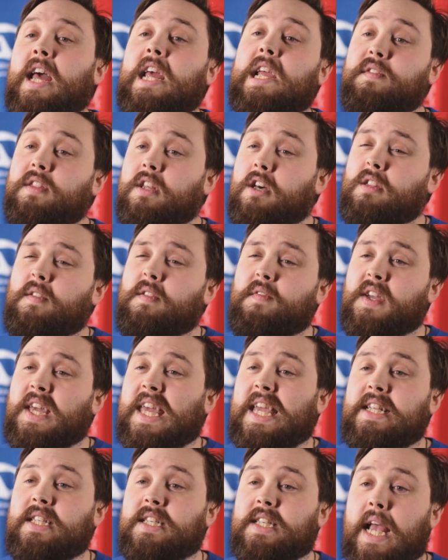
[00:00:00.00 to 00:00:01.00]
Even though the
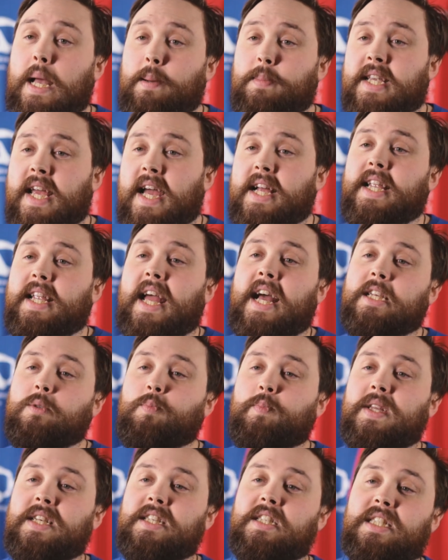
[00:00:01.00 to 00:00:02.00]
vaquita's habitat has
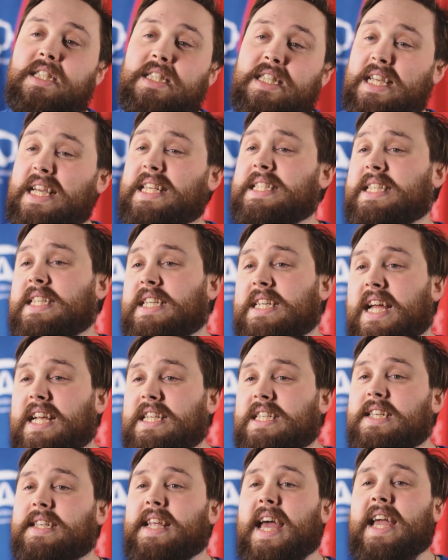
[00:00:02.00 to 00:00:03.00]
been
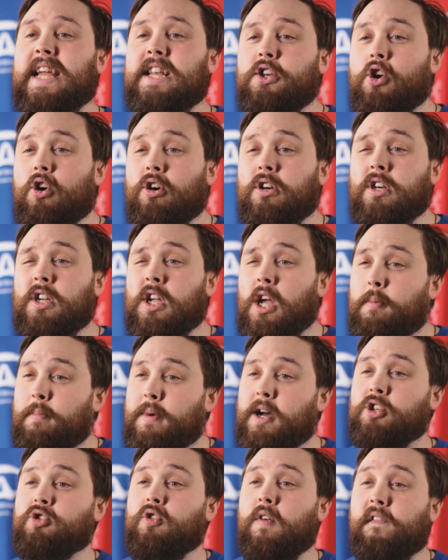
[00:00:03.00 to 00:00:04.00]
designated a
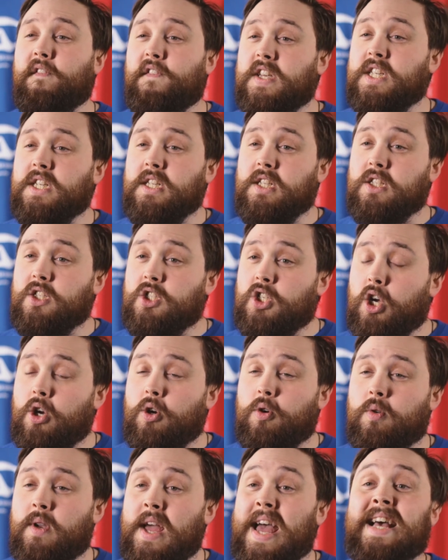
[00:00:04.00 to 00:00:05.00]
non-commercial fishing
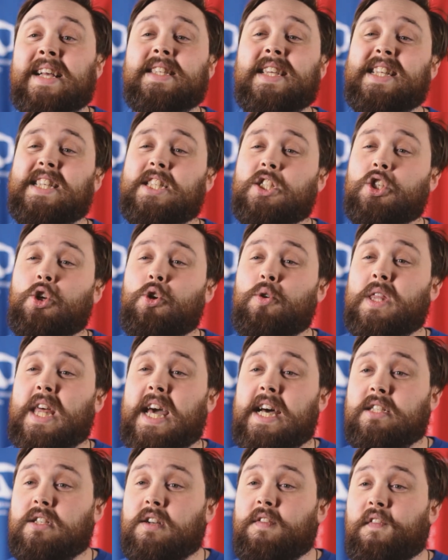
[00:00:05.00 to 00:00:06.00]
zone, since two
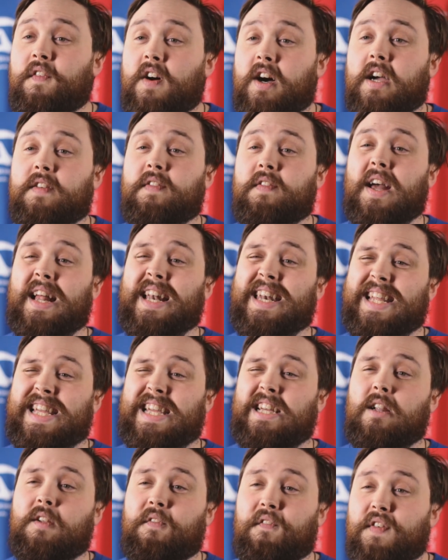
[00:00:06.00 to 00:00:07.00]
thousand five,
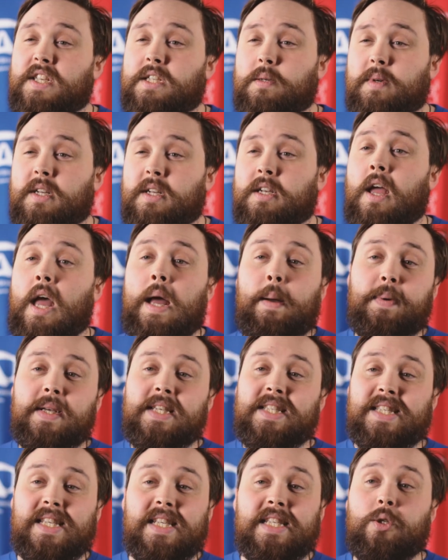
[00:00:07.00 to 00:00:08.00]
illegal fishermen
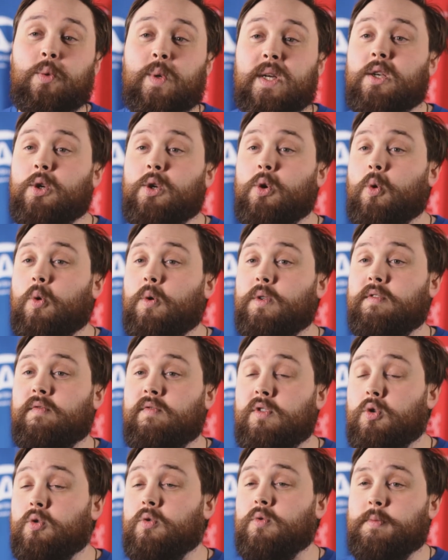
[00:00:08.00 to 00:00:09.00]
persist to ignore the
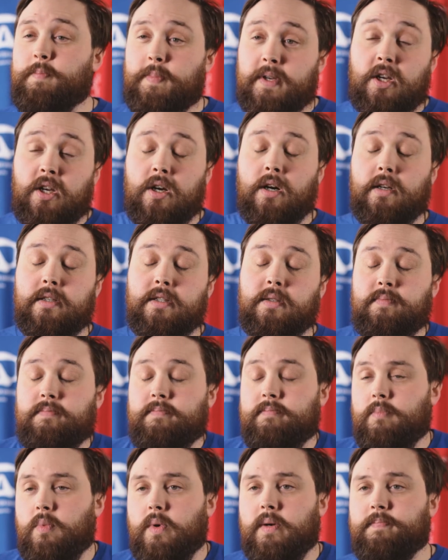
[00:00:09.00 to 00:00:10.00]
rules because,
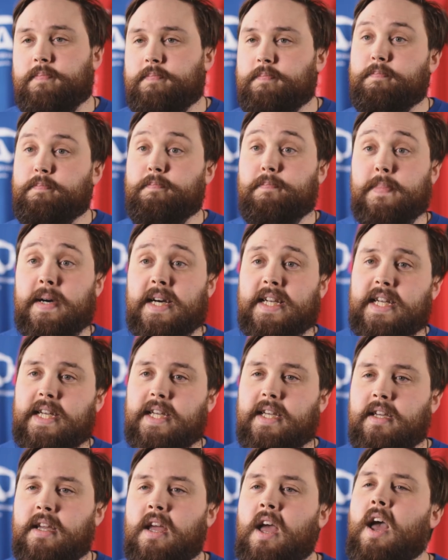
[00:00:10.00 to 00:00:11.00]
well, money.